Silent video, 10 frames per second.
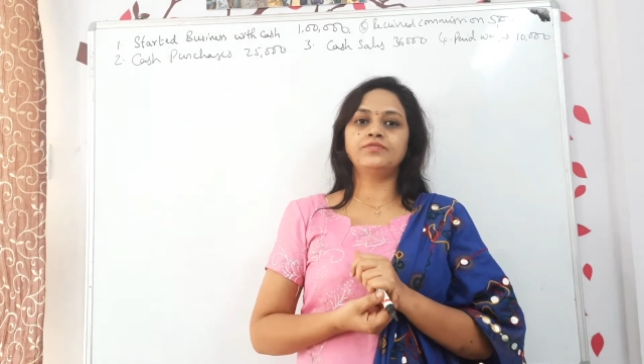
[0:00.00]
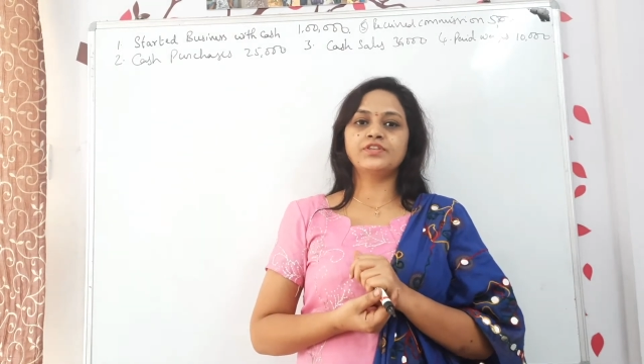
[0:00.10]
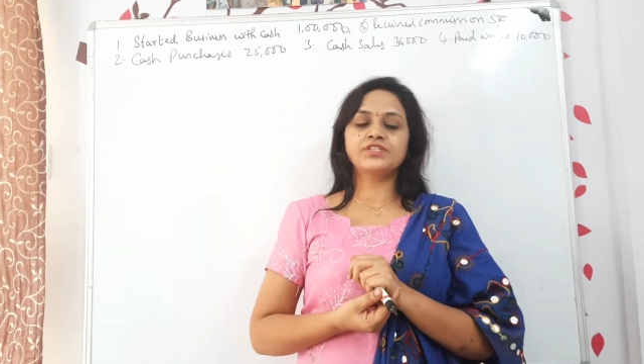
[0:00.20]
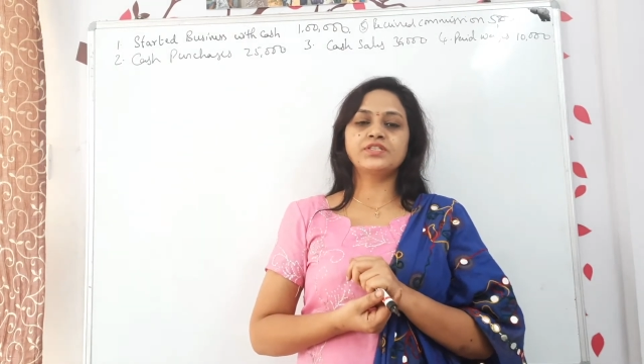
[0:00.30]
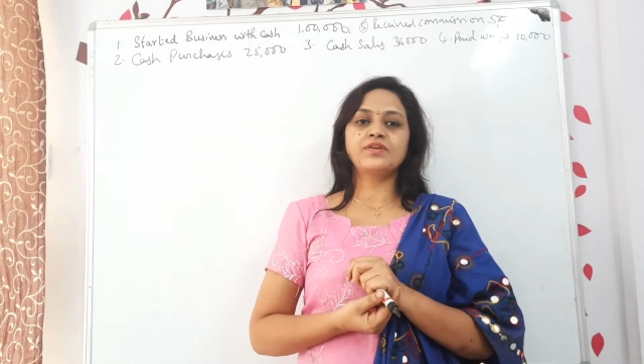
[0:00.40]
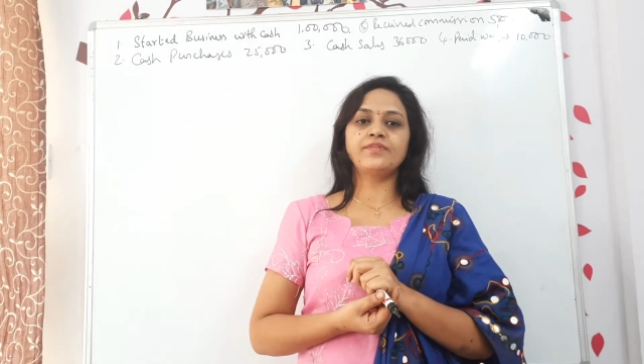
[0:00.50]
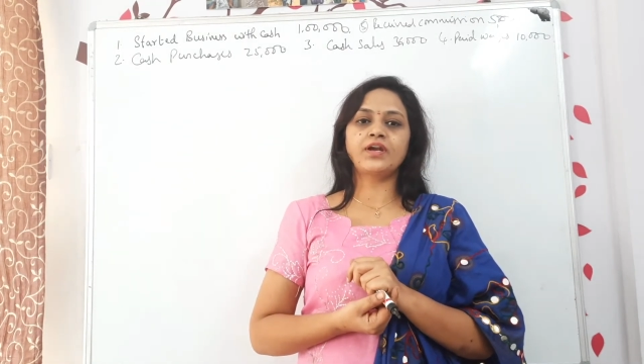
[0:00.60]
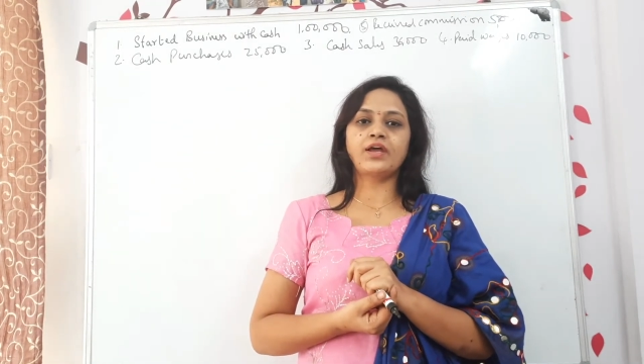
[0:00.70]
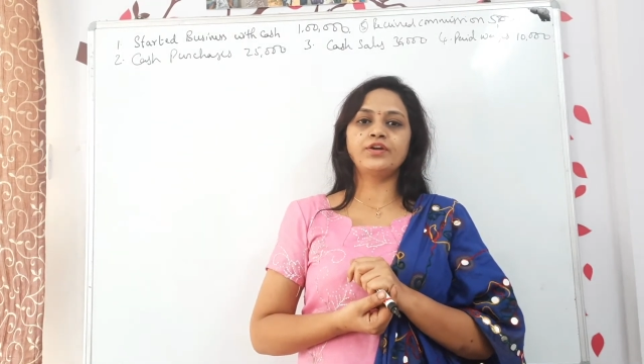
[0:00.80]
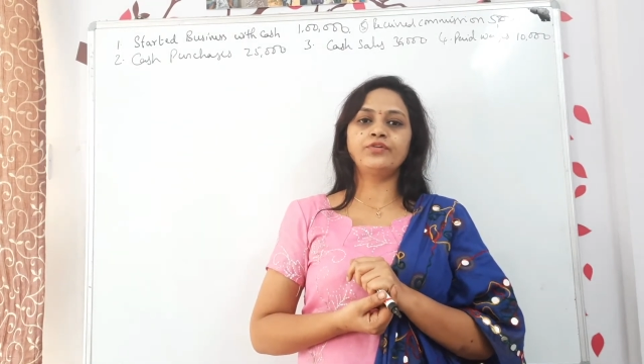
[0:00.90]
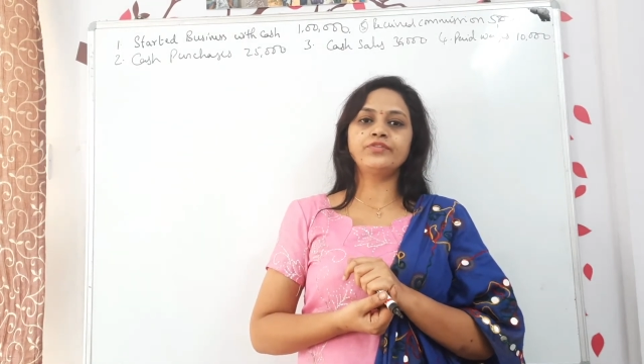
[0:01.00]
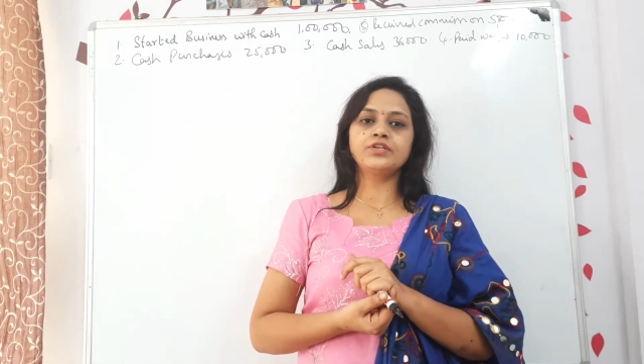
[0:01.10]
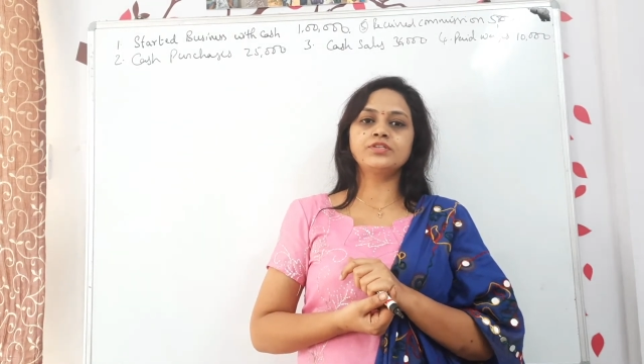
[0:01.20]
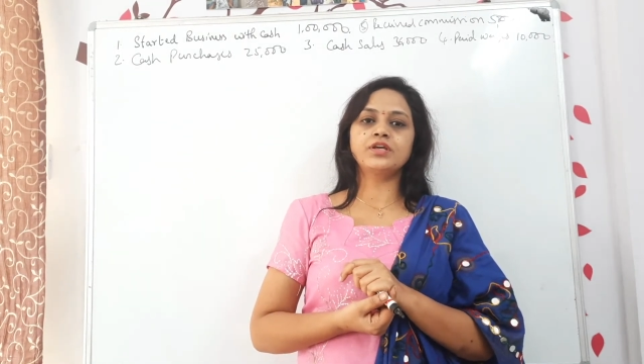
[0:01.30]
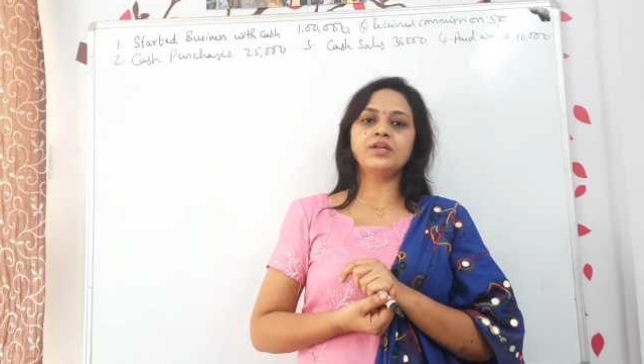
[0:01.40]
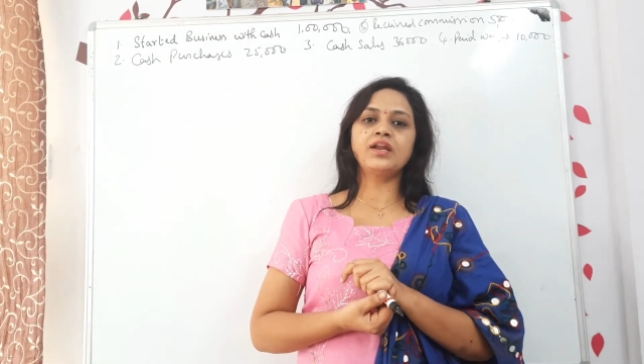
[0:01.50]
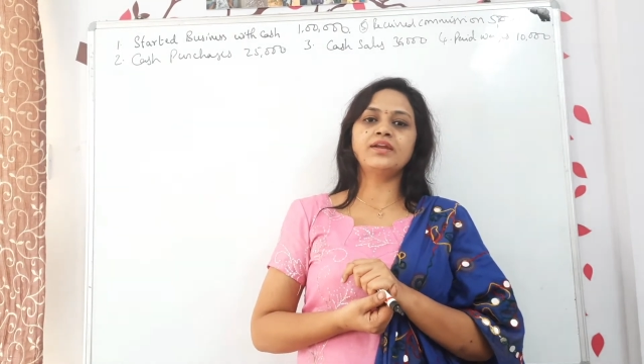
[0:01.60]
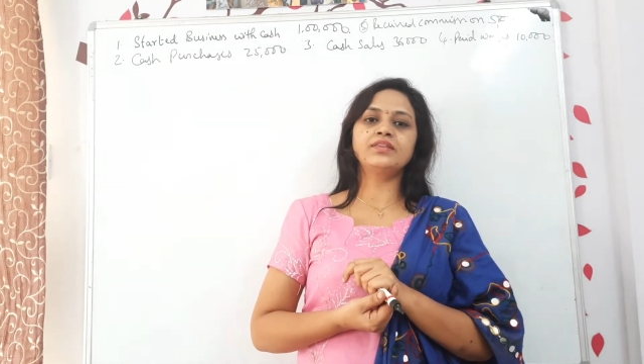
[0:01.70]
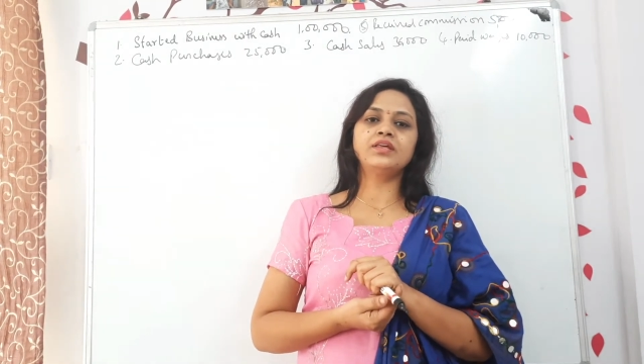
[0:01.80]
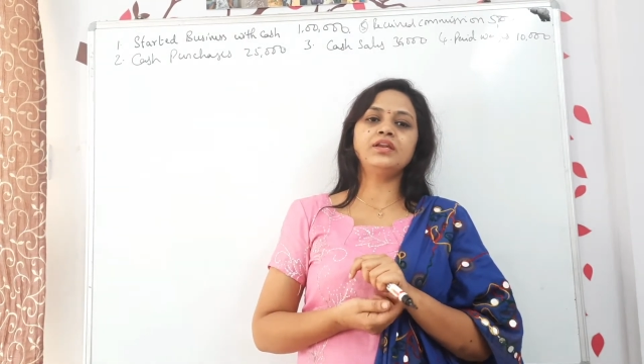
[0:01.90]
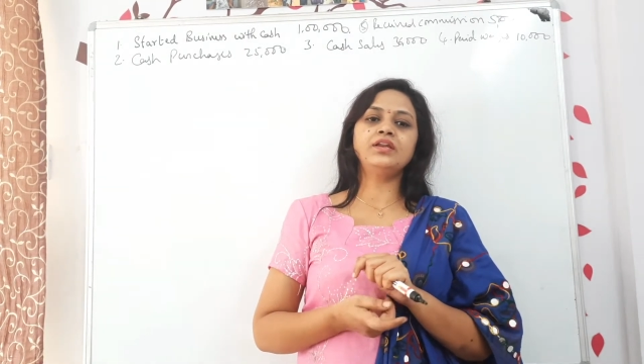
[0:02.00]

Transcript: First they will write down the journal and then